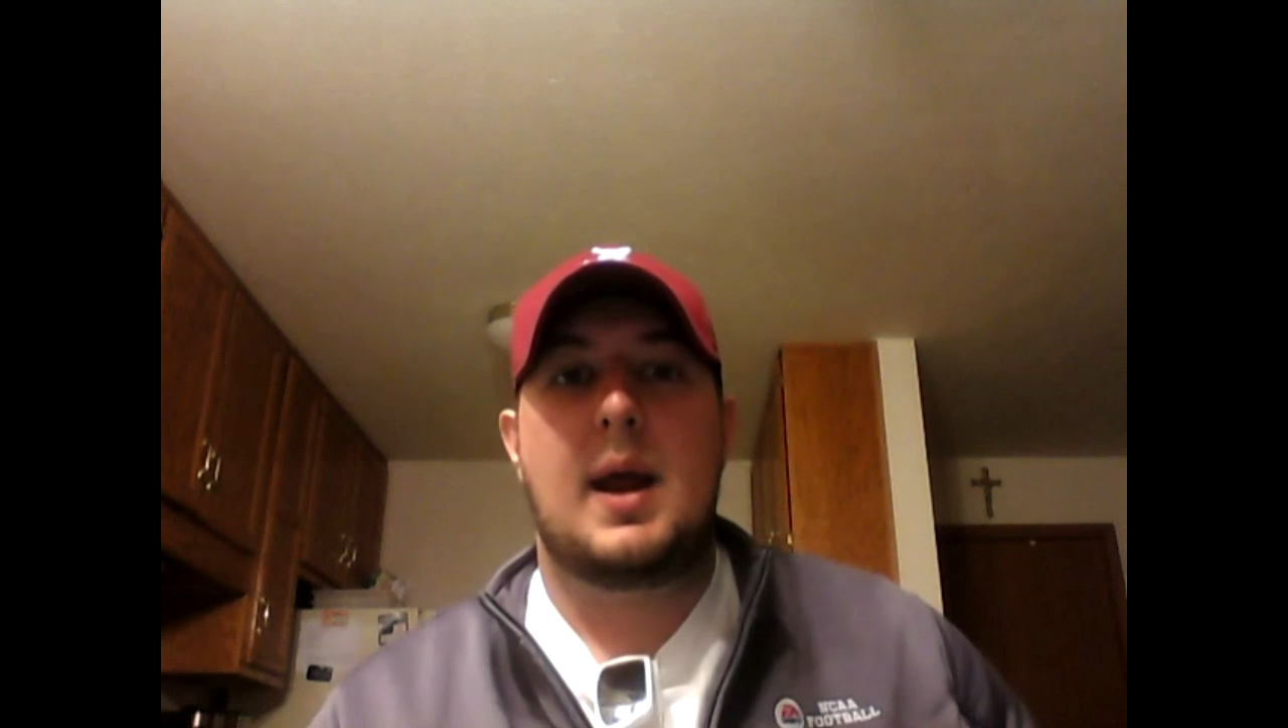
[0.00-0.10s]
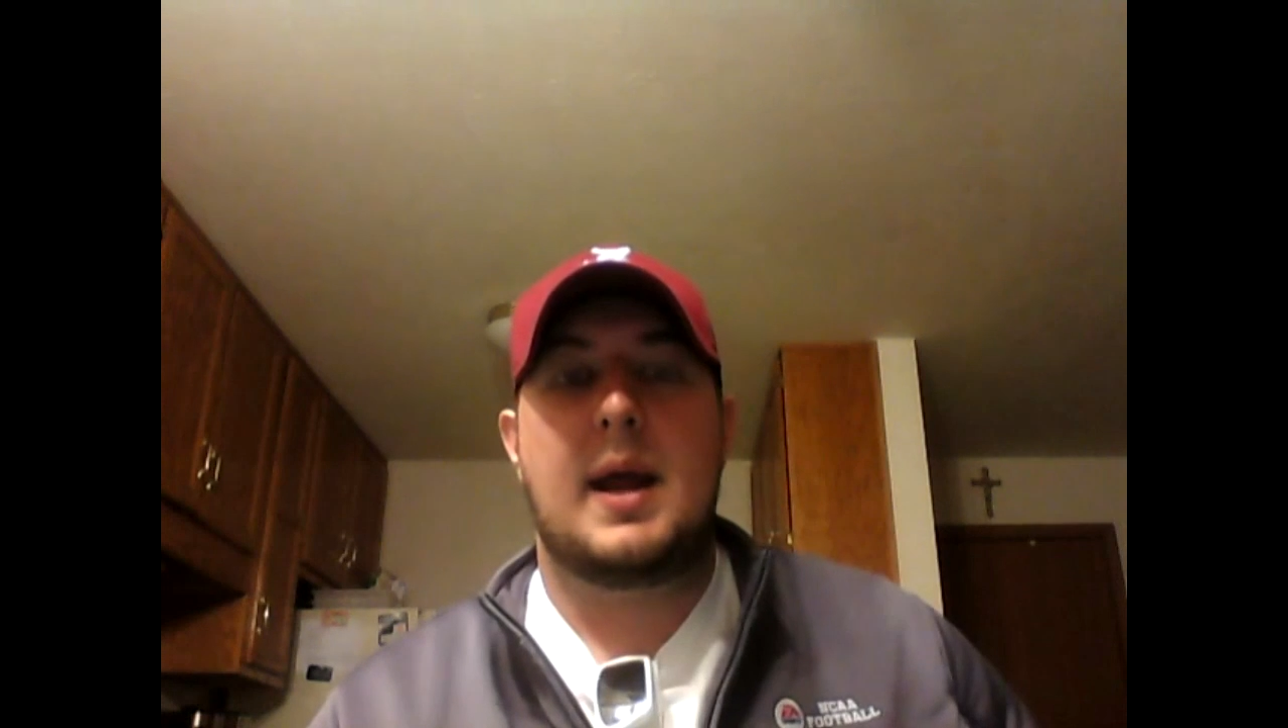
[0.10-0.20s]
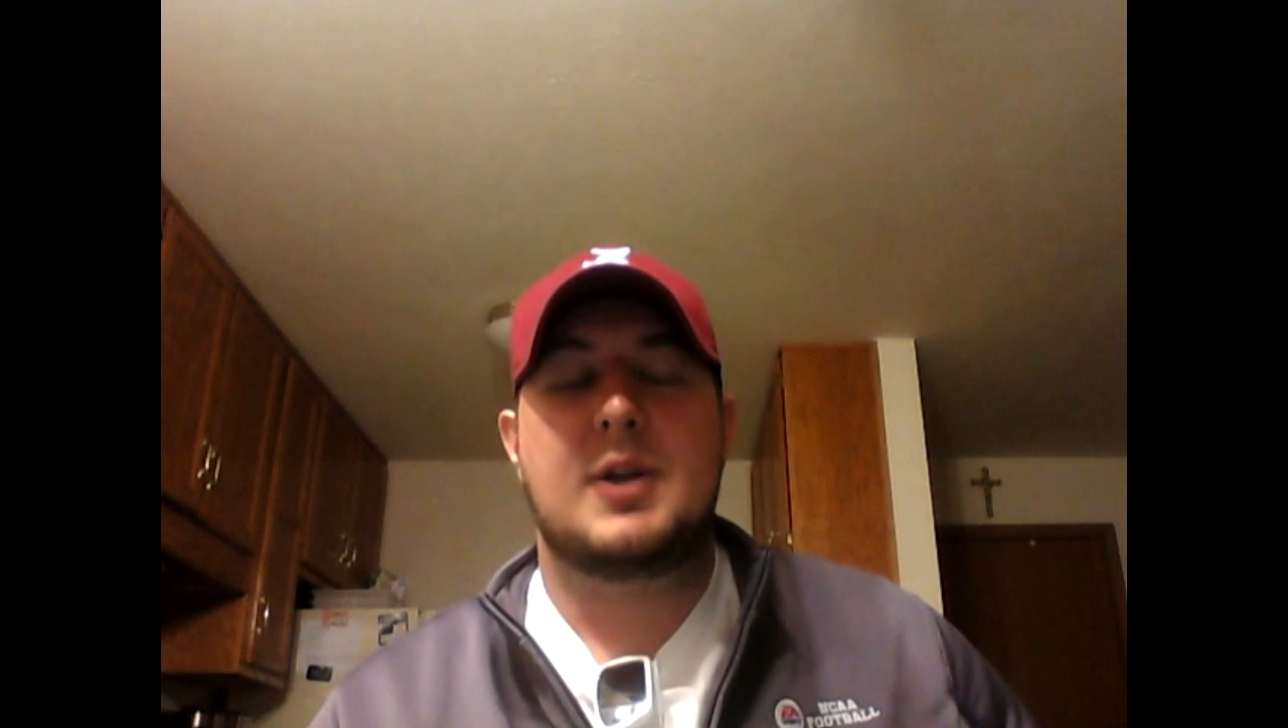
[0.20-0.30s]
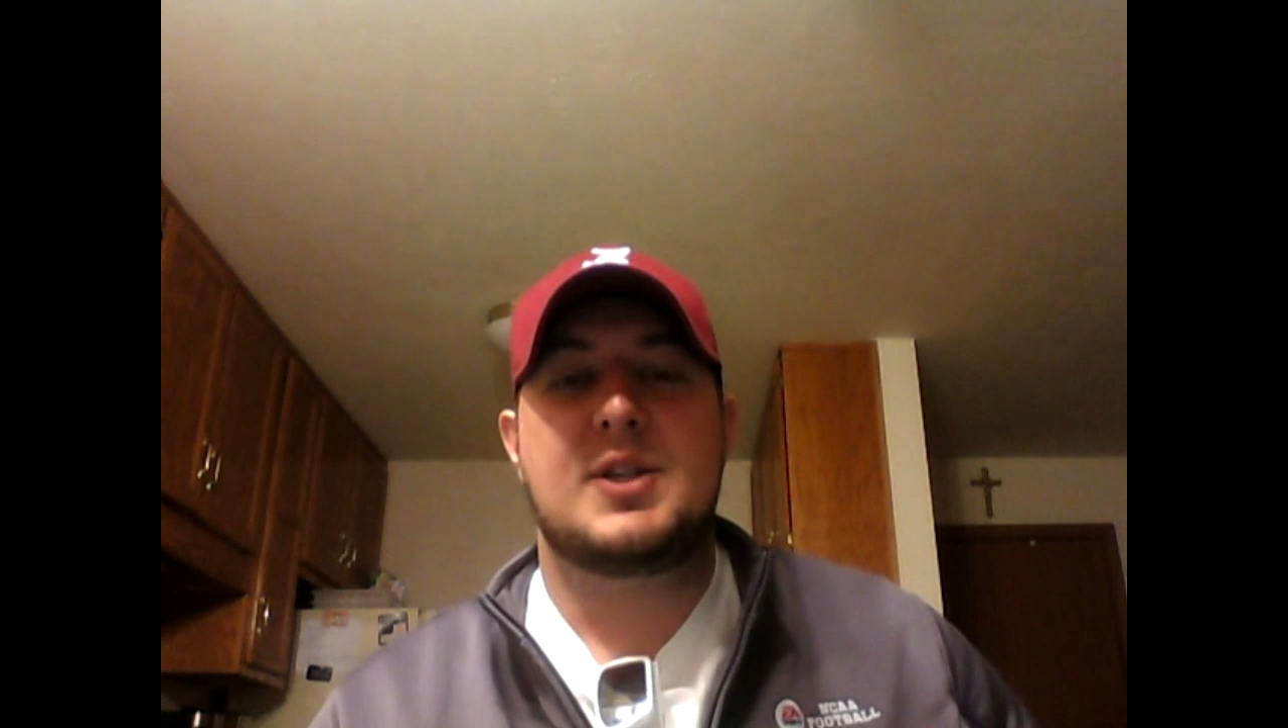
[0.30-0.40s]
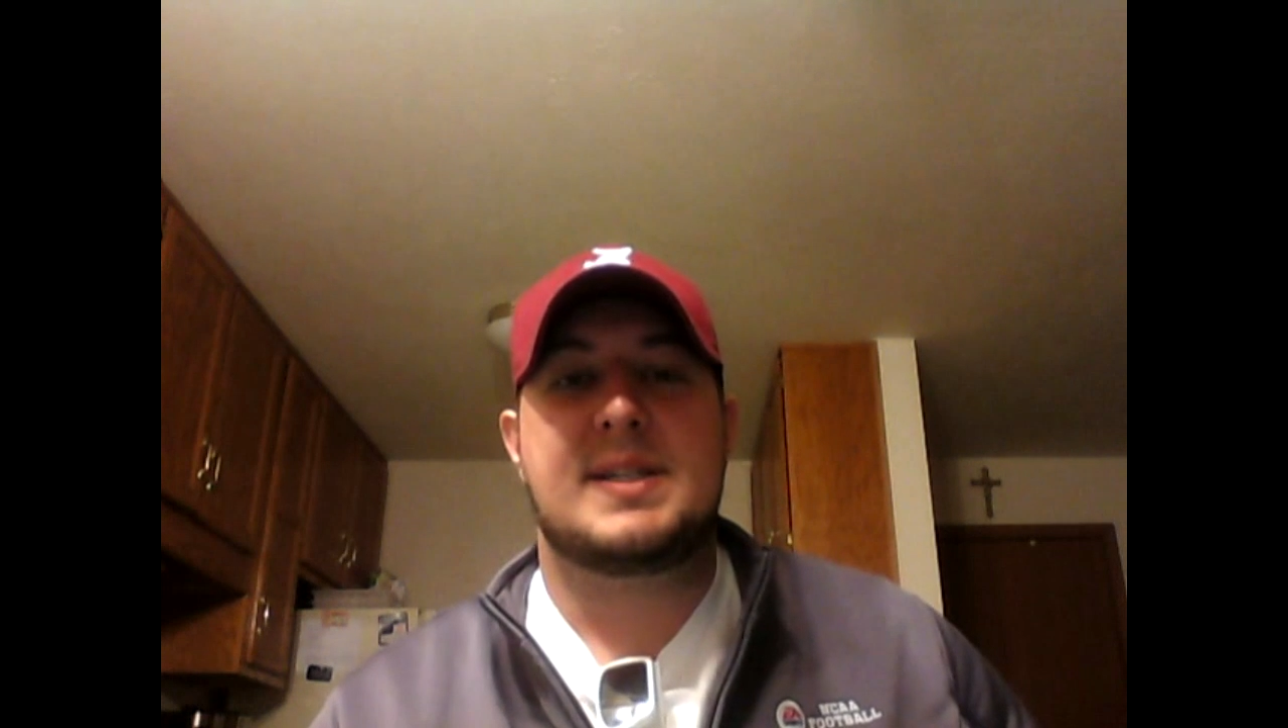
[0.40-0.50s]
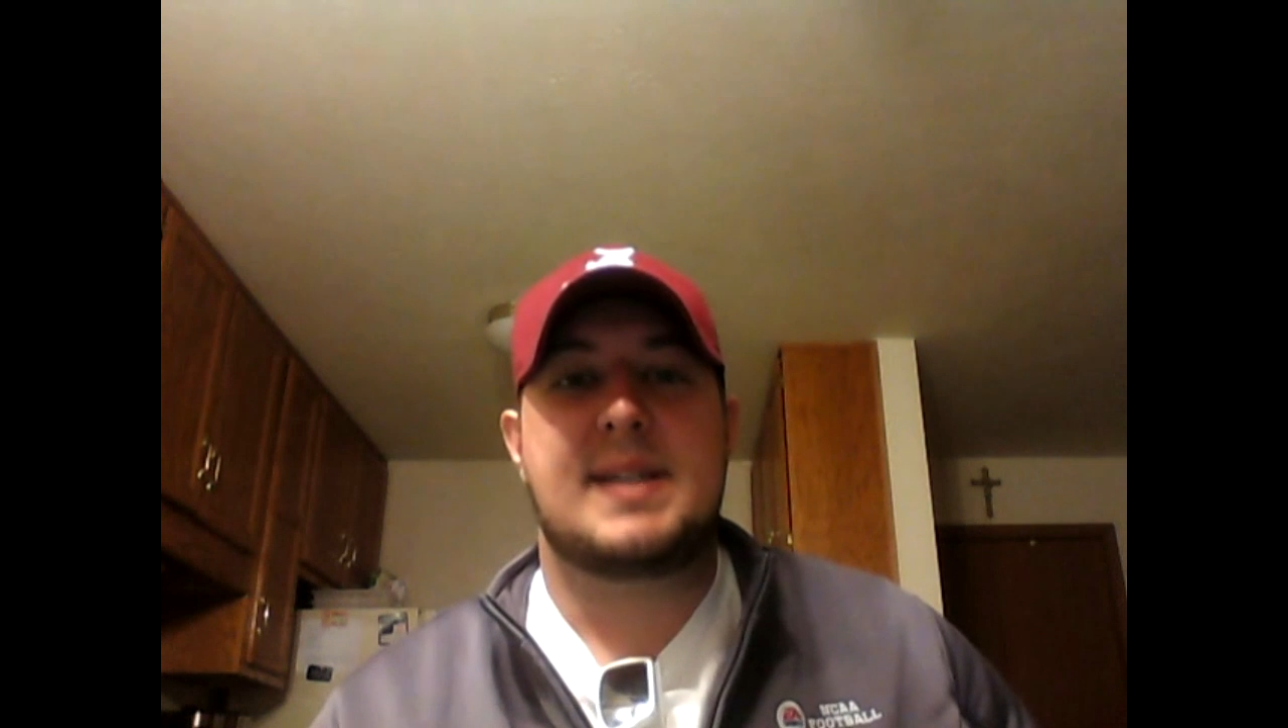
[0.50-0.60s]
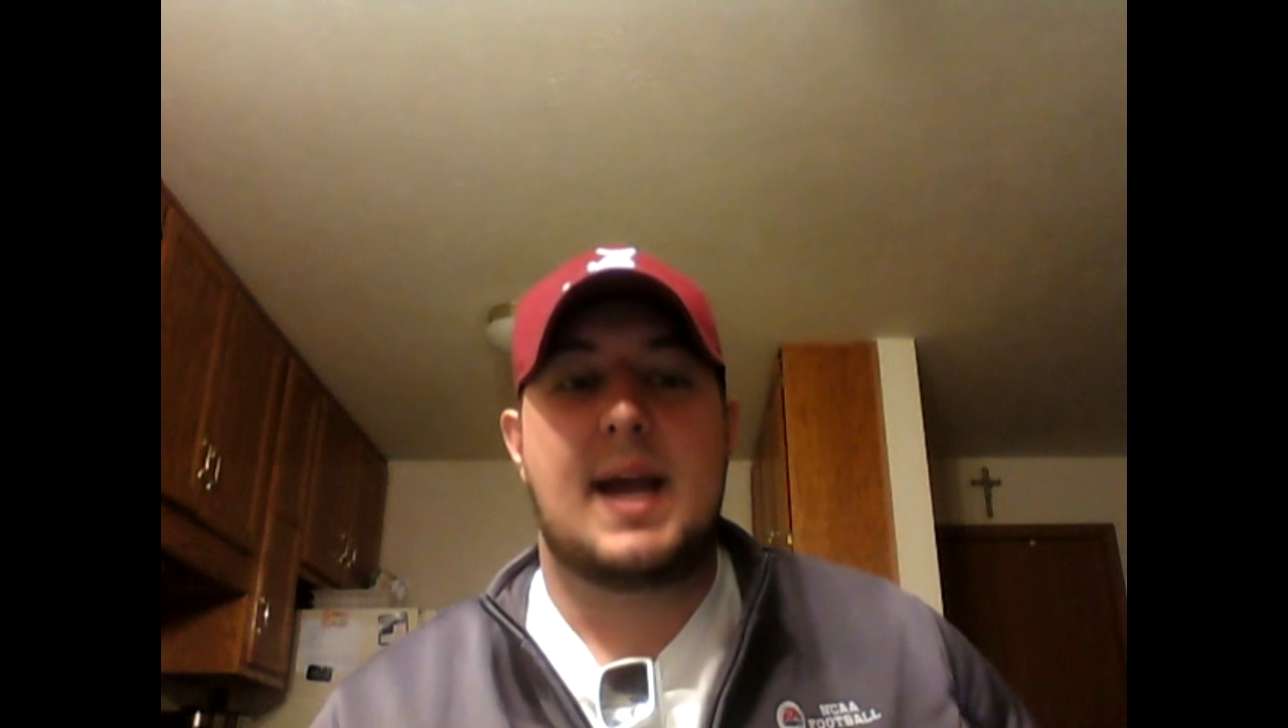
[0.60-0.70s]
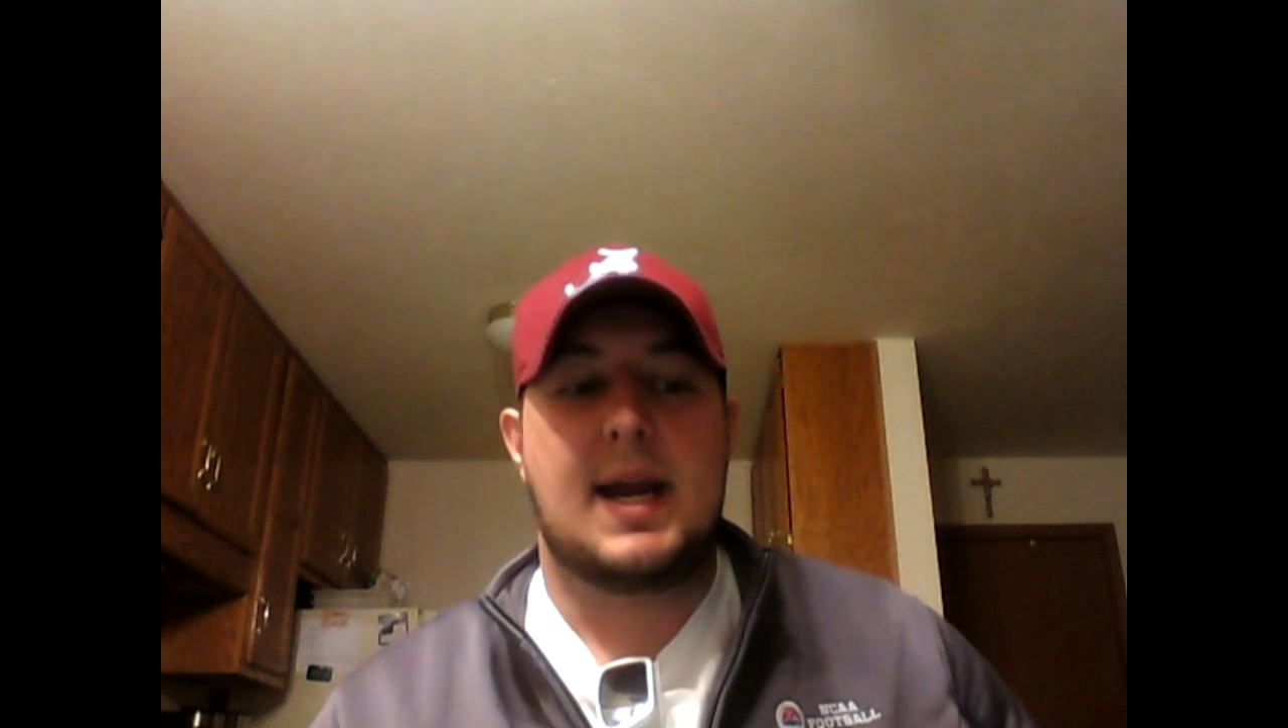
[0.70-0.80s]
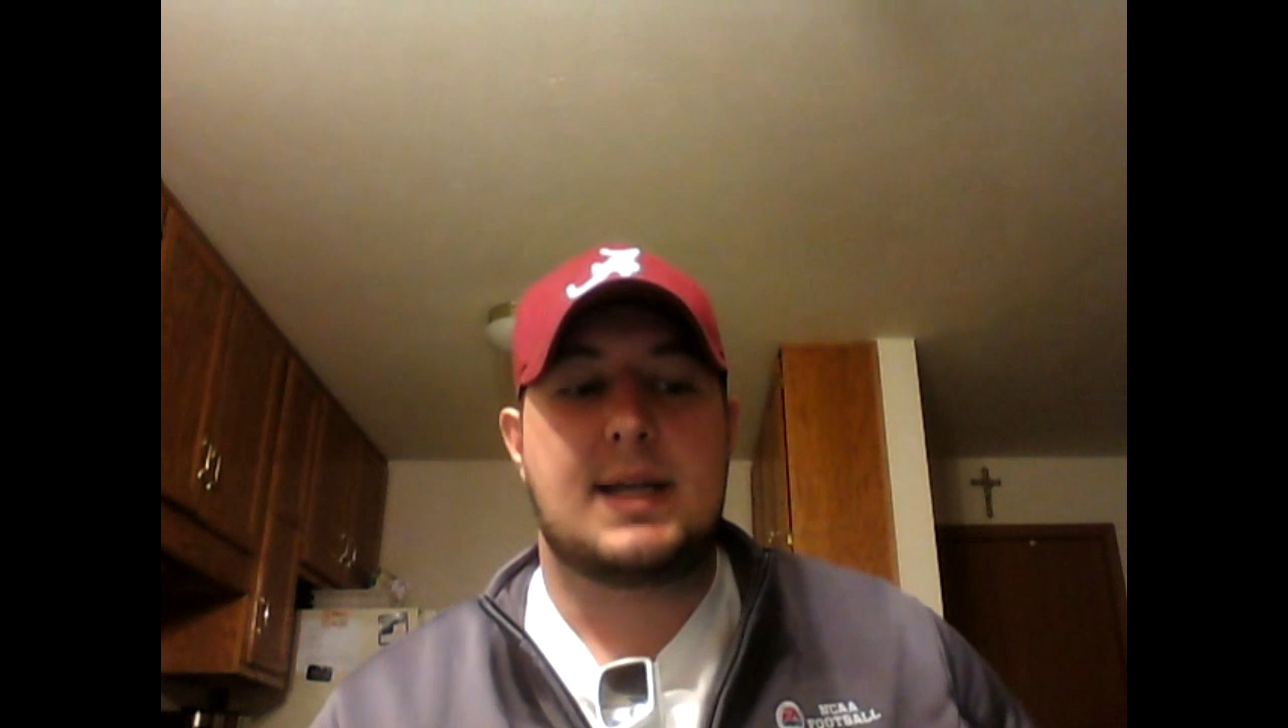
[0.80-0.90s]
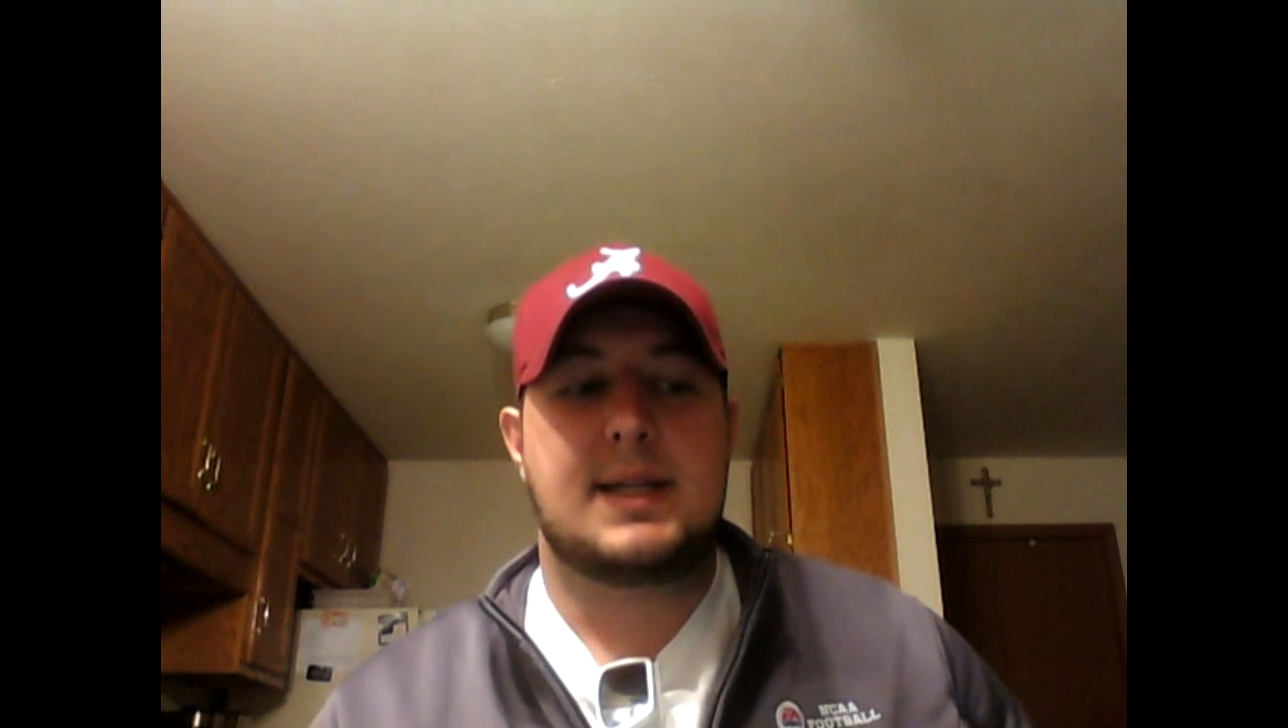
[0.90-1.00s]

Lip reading: and just say